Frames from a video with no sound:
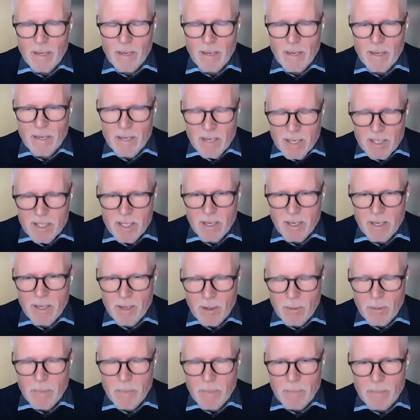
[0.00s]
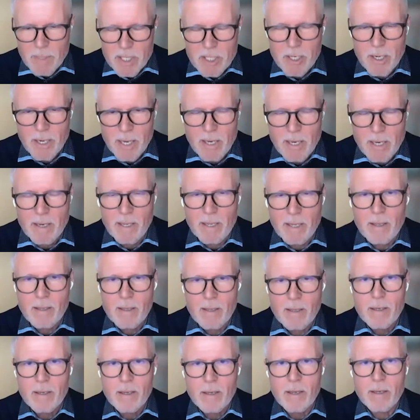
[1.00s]
it is a little bit misleading,
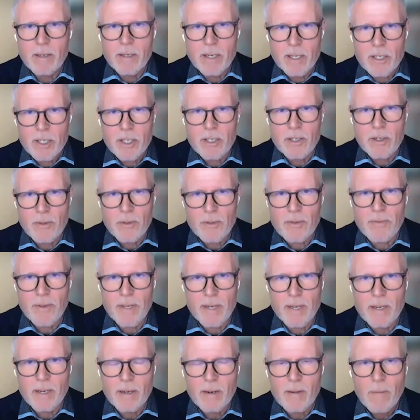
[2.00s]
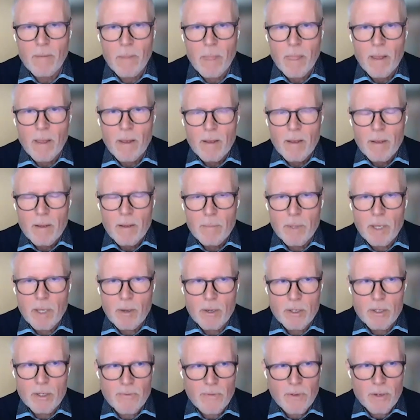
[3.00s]
a digital twin,
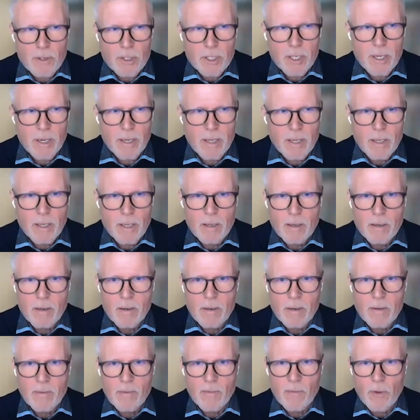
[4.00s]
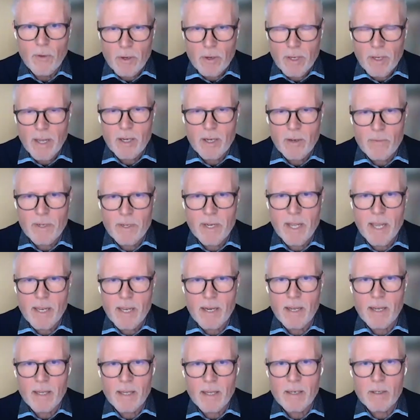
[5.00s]
because firstly, what kind of
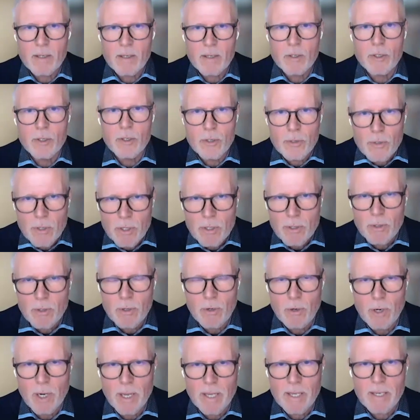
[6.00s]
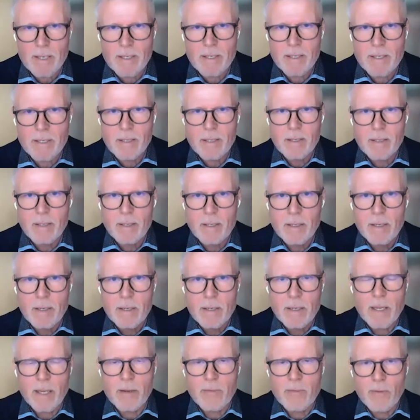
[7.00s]
data do you collect
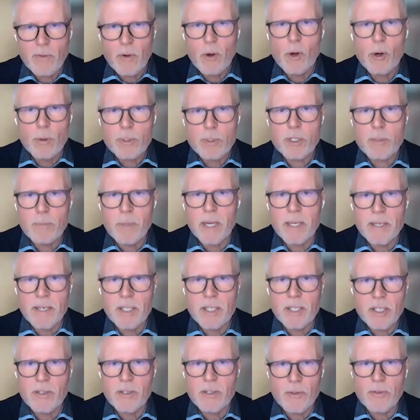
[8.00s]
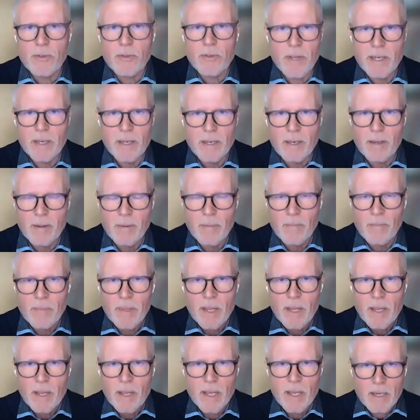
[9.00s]
that forms my digital twin?
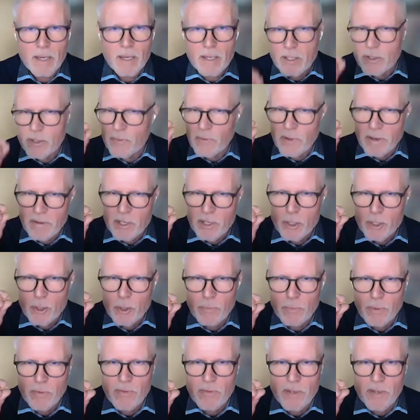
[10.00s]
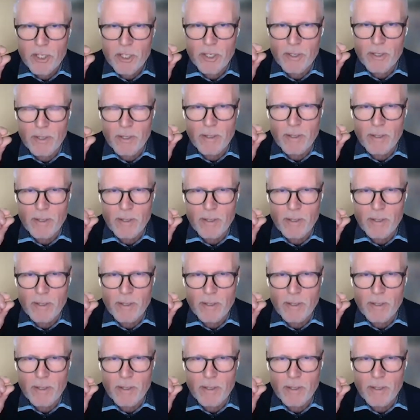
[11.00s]
And it is very superficial.